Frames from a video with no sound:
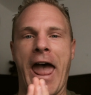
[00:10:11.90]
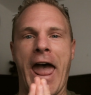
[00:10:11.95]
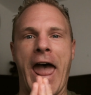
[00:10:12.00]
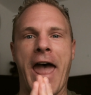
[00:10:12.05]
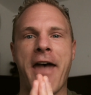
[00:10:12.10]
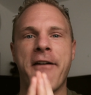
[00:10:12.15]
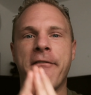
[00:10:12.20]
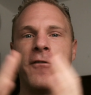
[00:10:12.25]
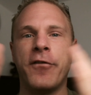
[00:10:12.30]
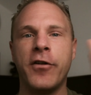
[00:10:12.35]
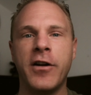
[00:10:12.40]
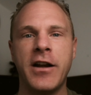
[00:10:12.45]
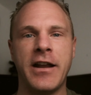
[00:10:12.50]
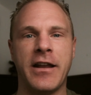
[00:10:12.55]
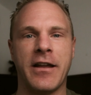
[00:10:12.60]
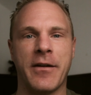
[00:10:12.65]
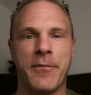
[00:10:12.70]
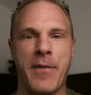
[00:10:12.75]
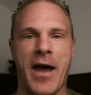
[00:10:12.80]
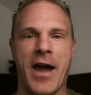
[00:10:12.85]

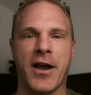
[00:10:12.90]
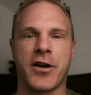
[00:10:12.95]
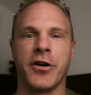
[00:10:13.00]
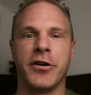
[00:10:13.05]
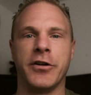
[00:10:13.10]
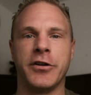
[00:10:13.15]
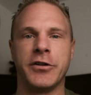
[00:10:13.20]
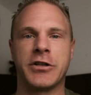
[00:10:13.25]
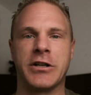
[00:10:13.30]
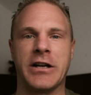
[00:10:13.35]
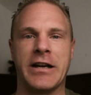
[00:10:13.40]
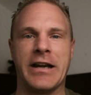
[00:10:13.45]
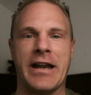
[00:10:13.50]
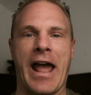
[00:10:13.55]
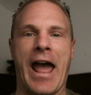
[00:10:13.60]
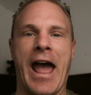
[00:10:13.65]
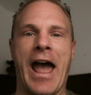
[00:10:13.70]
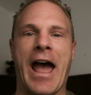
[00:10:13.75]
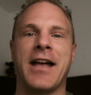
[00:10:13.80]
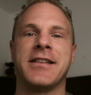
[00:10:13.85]
Every macronutrient
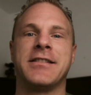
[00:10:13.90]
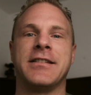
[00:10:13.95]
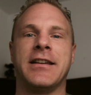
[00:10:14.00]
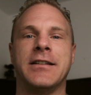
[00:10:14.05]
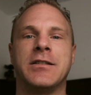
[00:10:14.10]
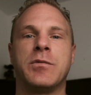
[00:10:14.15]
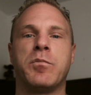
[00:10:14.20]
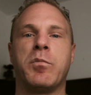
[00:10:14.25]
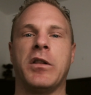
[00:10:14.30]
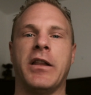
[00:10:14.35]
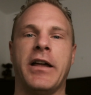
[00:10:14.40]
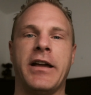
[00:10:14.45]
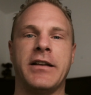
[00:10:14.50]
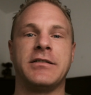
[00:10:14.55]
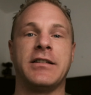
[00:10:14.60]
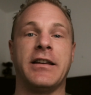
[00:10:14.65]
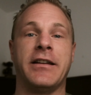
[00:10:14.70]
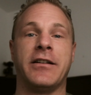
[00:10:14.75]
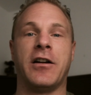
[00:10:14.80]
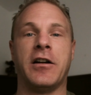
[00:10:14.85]
has its place
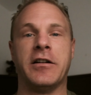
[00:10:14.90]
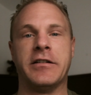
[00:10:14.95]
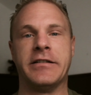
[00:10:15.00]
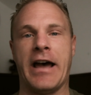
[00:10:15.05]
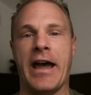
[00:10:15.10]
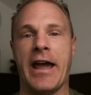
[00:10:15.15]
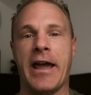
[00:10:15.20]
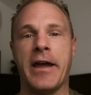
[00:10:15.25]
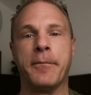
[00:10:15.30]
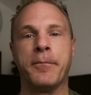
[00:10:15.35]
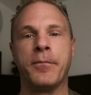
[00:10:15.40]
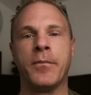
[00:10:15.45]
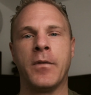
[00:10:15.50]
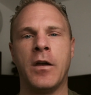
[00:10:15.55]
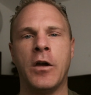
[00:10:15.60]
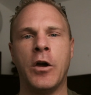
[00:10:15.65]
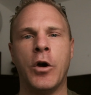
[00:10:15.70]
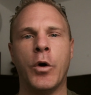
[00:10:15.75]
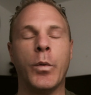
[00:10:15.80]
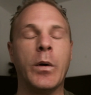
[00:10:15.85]
in our diet.
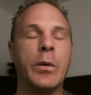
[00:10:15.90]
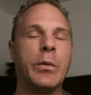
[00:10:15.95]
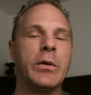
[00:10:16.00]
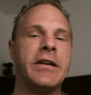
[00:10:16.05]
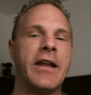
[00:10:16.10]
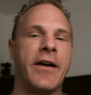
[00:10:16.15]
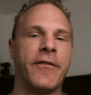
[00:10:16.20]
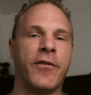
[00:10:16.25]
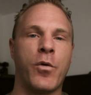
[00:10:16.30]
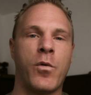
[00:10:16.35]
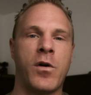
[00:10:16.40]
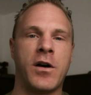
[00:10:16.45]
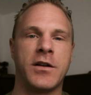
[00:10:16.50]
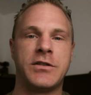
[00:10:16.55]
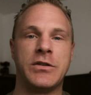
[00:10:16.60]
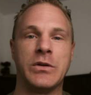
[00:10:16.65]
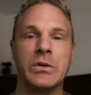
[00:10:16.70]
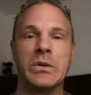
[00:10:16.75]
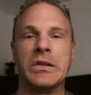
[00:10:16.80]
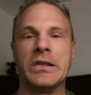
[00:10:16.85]
We would never want
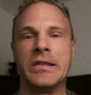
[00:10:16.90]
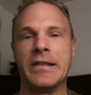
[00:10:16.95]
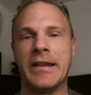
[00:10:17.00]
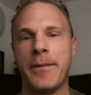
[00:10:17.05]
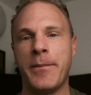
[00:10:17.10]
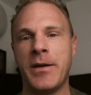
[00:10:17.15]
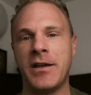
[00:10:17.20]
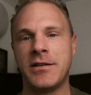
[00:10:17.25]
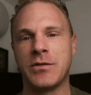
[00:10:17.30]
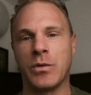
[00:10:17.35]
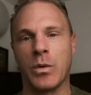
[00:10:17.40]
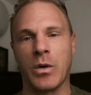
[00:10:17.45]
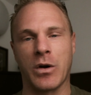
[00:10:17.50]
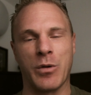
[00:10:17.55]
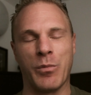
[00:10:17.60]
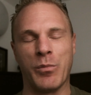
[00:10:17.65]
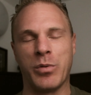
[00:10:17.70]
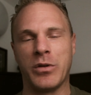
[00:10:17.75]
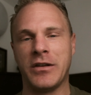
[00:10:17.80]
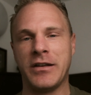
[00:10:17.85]
to limit or
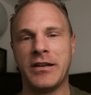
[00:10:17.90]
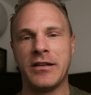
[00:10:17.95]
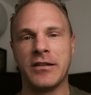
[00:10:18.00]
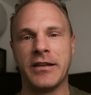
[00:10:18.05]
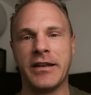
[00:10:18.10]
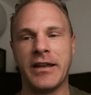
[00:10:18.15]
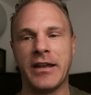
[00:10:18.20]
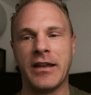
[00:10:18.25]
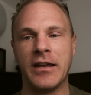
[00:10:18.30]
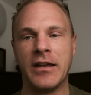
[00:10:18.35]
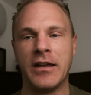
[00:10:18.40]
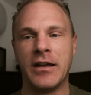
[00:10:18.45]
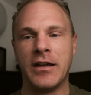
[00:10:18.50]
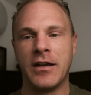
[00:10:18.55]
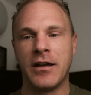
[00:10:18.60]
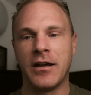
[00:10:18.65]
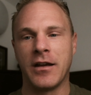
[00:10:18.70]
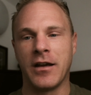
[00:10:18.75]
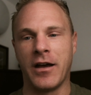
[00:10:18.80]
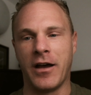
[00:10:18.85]
completely
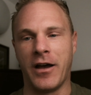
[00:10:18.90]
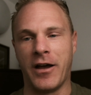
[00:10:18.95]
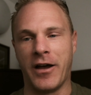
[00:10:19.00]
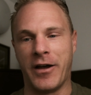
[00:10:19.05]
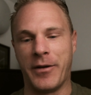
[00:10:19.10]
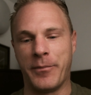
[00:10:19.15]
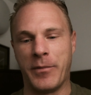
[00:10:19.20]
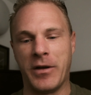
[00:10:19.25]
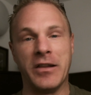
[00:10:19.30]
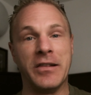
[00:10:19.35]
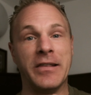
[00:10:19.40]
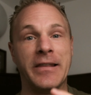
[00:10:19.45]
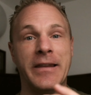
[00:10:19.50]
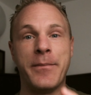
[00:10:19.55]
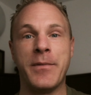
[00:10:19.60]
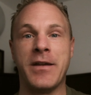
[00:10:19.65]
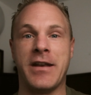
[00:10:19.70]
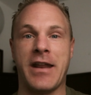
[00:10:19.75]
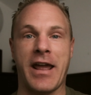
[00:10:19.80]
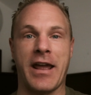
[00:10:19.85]
um,
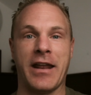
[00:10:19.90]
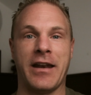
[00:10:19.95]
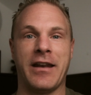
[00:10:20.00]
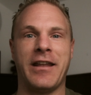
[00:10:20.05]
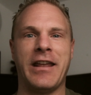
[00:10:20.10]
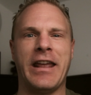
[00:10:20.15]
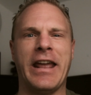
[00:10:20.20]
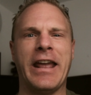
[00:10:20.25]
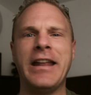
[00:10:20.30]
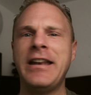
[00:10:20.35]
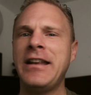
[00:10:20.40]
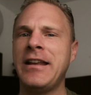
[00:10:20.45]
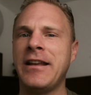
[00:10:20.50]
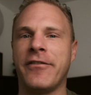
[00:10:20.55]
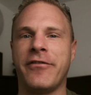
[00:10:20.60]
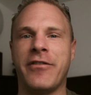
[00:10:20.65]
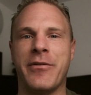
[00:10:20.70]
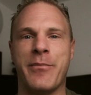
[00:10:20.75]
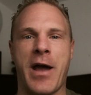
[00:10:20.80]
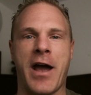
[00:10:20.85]
eliminate any
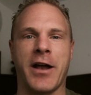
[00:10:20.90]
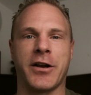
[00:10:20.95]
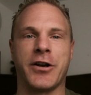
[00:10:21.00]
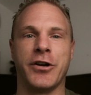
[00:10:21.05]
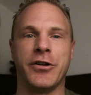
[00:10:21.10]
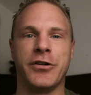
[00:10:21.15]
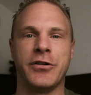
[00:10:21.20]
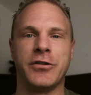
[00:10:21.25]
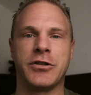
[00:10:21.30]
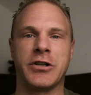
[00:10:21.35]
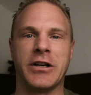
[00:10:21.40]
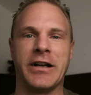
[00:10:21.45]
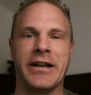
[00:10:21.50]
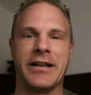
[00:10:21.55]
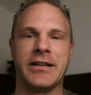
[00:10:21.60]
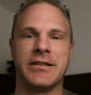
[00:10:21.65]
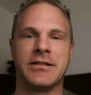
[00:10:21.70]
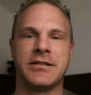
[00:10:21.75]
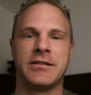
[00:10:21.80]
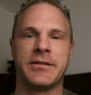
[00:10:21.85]
of the
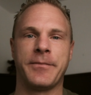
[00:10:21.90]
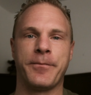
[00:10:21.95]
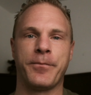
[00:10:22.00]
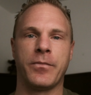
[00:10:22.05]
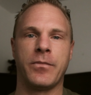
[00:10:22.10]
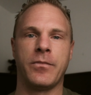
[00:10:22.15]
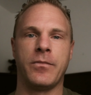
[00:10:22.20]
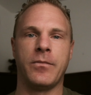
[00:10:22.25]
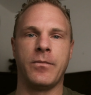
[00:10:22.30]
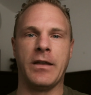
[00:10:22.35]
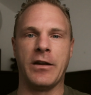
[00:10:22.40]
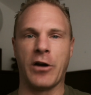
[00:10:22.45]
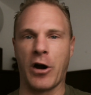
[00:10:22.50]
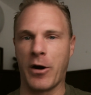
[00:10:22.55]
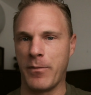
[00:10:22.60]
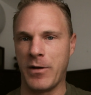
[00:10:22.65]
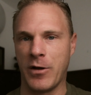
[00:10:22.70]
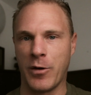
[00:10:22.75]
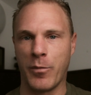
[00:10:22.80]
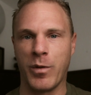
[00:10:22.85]
macronutrients in our
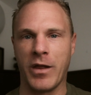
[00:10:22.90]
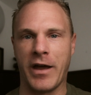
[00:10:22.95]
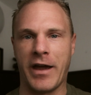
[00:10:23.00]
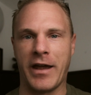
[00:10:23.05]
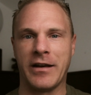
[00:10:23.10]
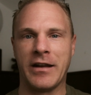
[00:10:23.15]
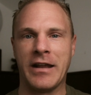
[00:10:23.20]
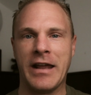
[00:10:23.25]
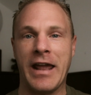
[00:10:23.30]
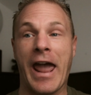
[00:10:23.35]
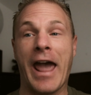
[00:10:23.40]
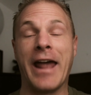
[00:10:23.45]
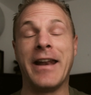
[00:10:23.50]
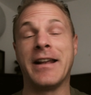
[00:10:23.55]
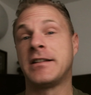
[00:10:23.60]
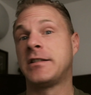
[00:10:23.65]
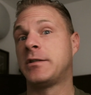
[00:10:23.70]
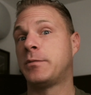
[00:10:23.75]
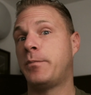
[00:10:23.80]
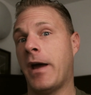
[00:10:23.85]
meal plan and
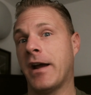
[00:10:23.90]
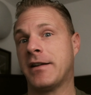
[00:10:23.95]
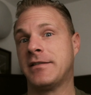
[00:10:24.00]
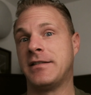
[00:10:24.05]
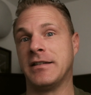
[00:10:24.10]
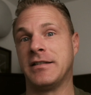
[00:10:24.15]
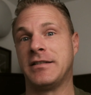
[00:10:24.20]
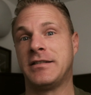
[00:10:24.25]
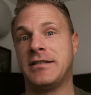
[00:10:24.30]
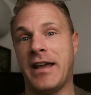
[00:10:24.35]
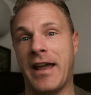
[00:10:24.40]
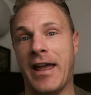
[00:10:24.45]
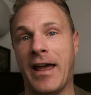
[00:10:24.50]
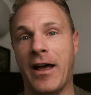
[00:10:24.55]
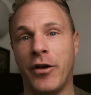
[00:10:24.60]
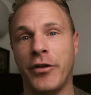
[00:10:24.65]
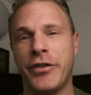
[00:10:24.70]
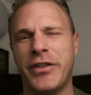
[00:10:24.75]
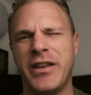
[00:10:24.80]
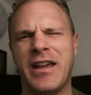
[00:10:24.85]
expect to stay
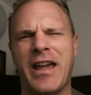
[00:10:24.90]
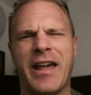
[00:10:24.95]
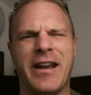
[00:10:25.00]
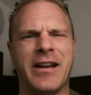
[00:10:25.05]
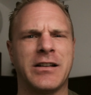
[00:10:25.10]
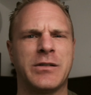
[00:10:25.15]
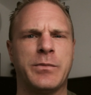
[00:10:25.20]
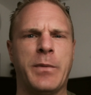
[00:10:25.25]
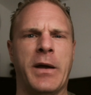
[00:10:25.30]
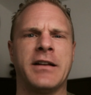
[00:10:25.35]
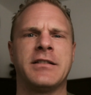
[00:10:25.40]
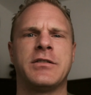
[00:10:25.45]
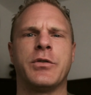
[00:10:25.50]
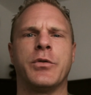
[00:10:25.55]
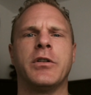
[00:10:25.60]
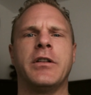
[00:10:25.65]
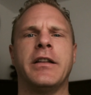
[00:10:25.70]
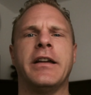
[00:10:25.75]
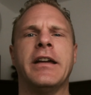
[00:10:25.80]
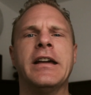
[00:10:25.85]
healthy and expect to
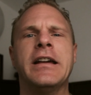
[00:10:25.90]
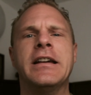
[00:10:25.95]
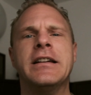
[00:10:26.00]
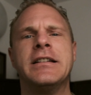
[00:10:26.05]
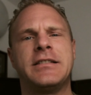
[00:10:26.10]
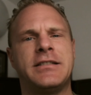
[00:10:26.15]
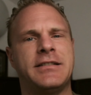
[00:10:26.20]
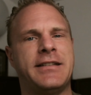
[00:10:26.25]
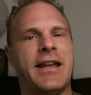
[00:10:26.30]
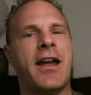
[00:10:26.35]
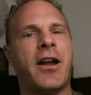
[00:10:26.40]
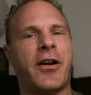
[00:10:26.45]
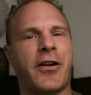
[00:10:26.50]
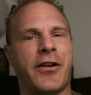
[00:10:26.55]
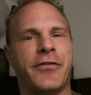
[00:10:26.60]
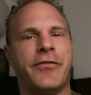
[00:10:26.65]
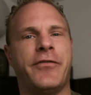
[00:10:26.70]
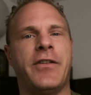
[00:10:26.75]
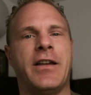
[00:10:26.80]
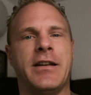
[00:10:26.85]
really stay on our
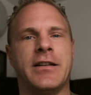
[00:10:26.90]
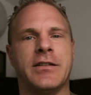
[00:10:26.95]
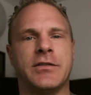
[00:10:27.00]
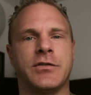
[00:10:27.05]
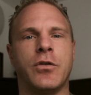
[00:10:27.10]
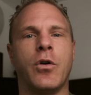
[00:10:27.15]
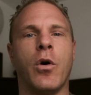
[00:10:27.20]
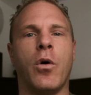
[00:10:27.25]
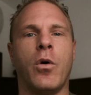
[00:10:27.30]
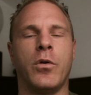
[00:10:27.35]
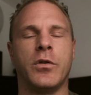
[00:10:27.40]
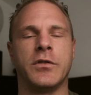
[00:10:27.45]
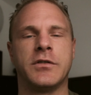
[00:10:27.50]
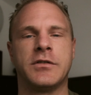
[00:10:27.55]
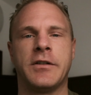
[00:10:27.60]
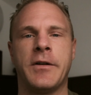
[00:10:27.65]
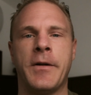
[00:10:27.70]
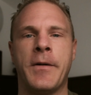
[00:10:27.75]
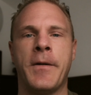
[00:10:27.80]
fitness goals.